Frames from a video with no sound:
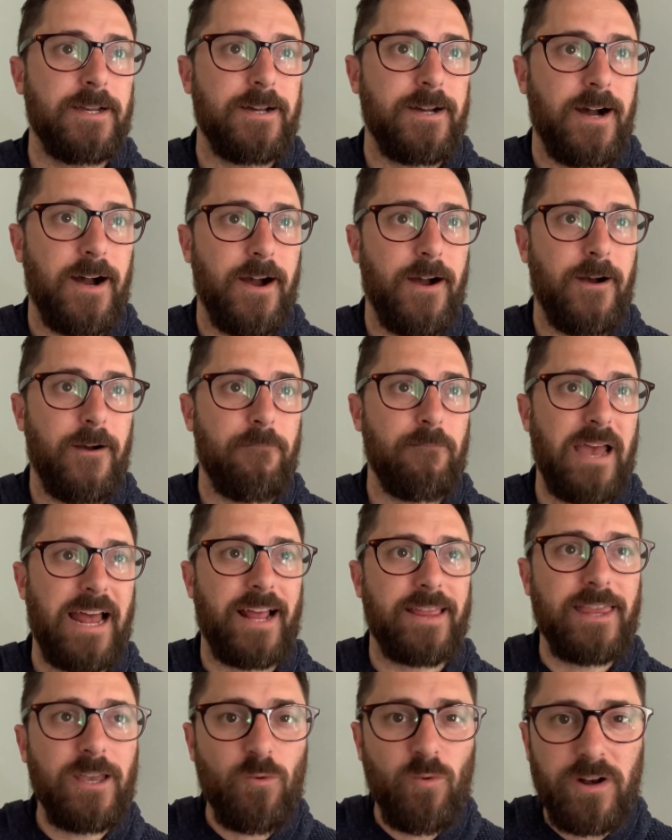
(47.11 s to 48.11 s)
And I
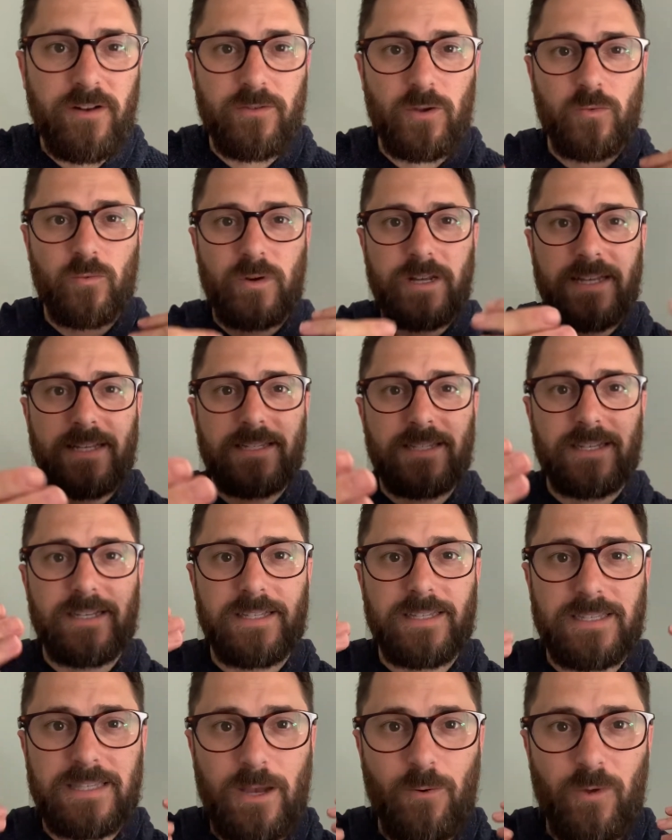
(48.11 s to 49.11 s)
think one of the
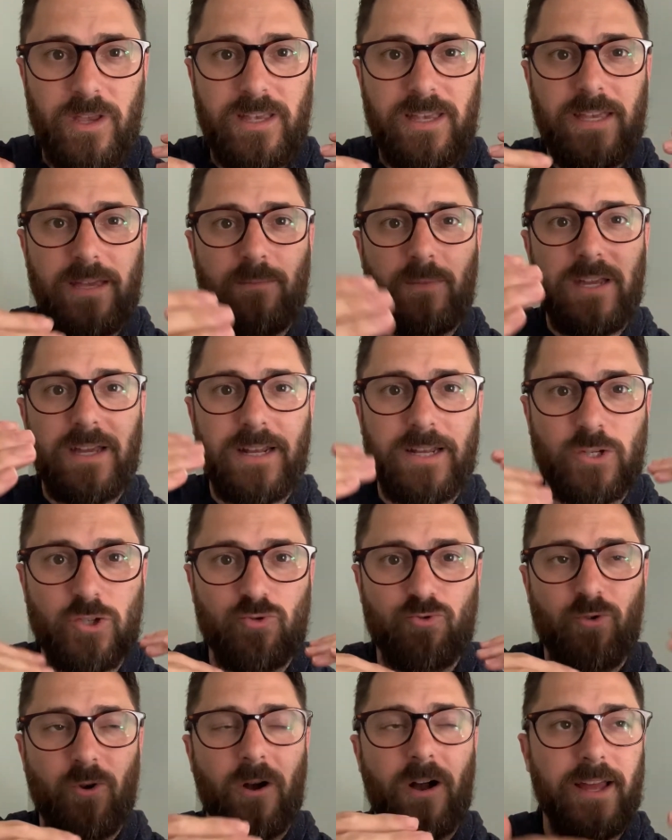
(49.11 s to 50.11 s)
reasons that we keep getting
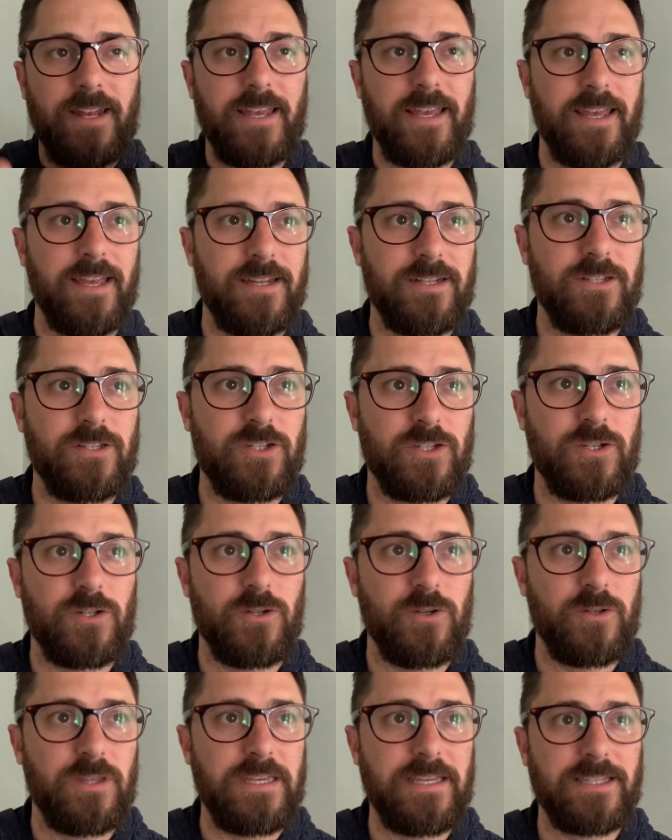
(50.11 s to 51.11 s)
drawn
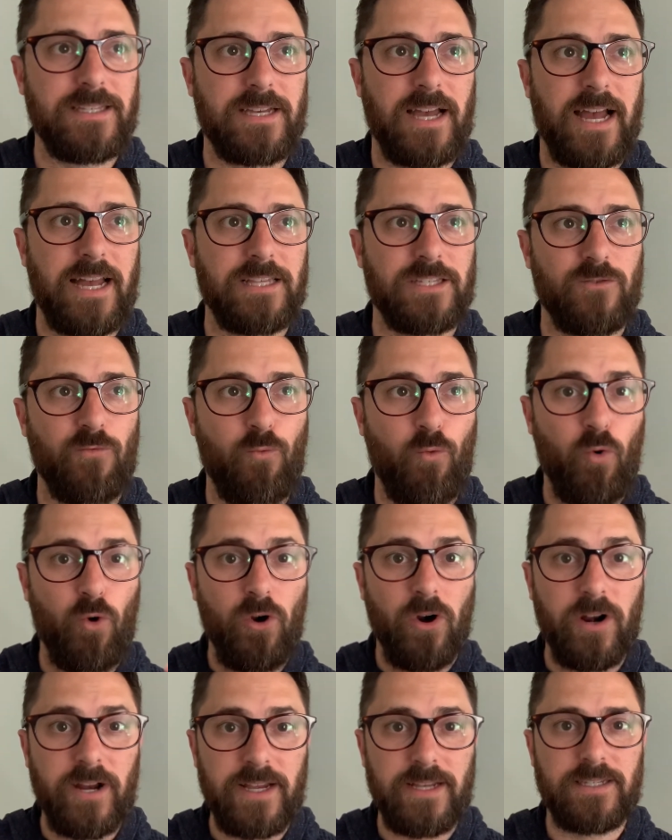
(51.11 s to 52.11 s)
into these kinds of
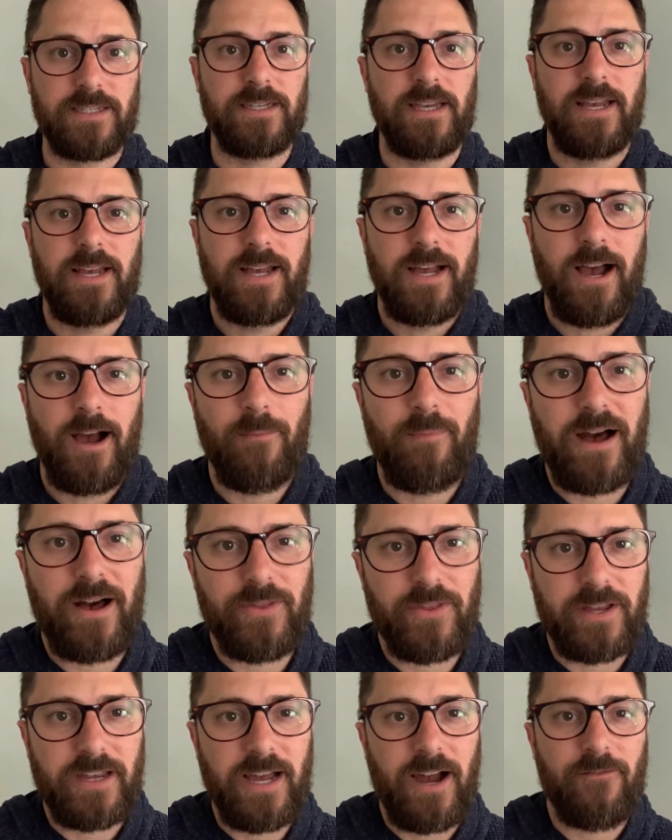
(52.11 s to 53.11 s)
worries about
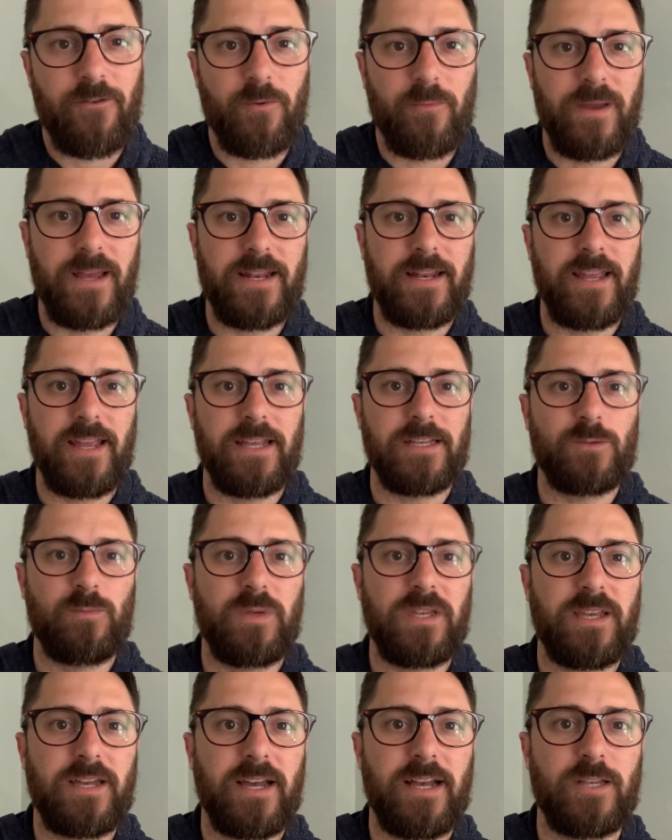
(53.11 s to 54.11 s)
the government is
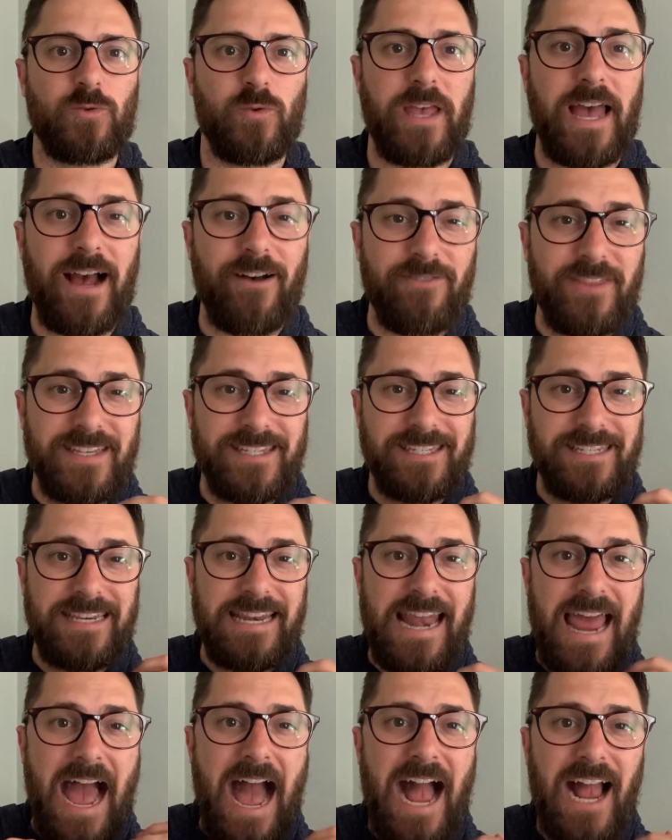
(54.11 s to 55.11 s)
because we have this
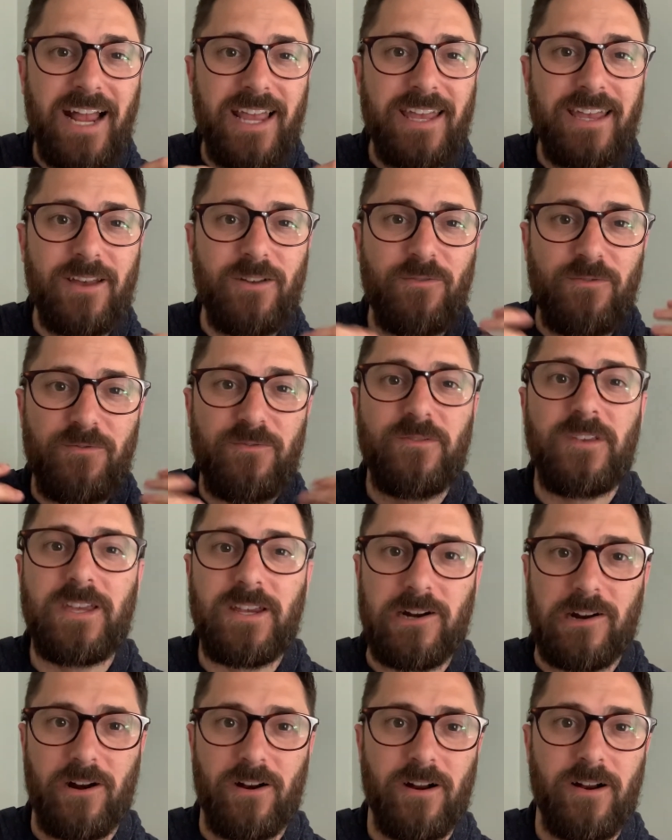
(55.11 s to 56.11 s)
nagging
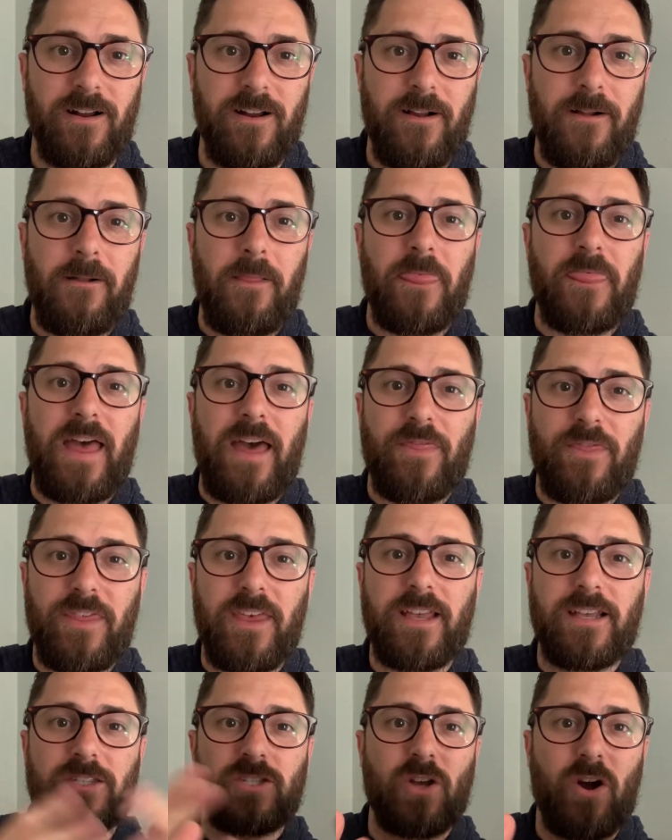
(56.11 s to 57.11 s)
fear that
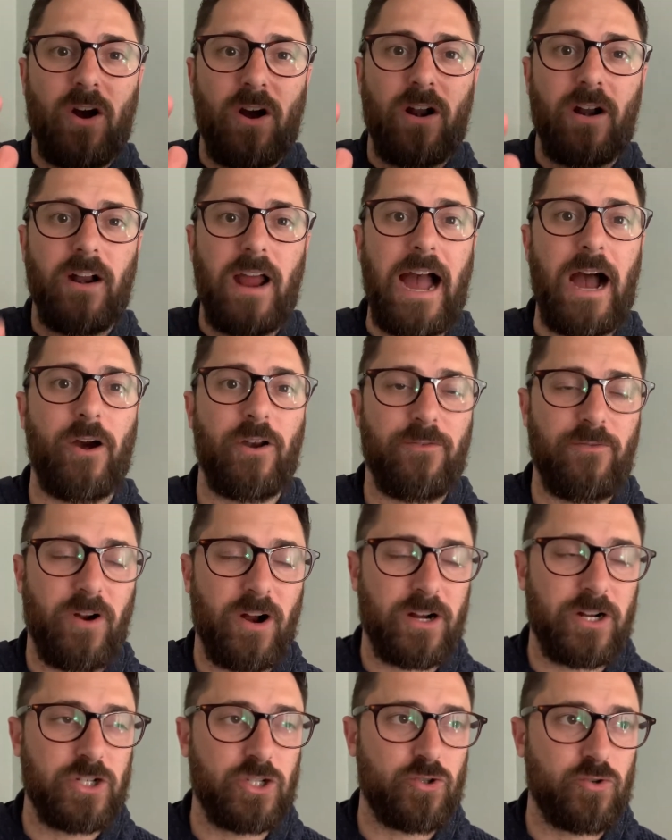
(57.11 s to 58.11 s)
things are out of our
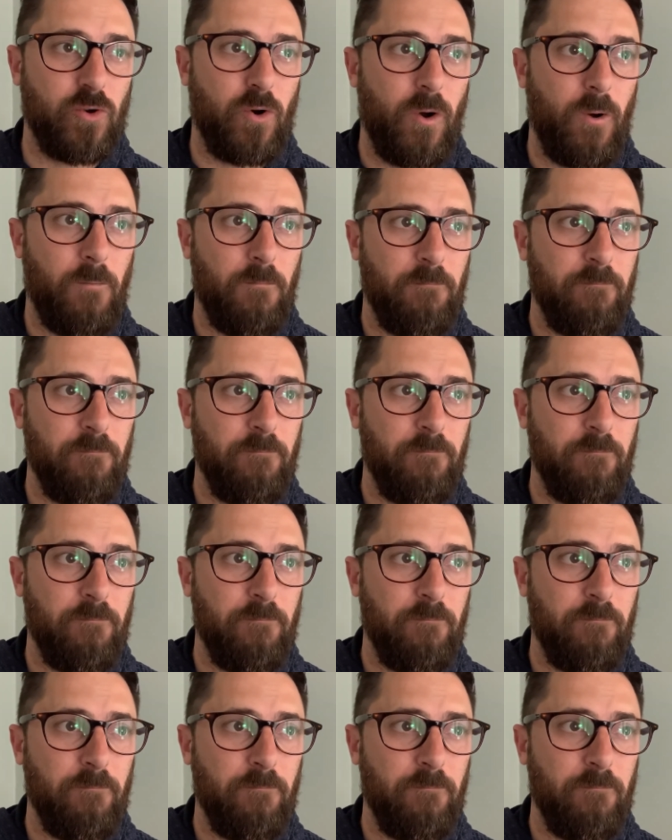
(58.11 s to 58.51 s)
control.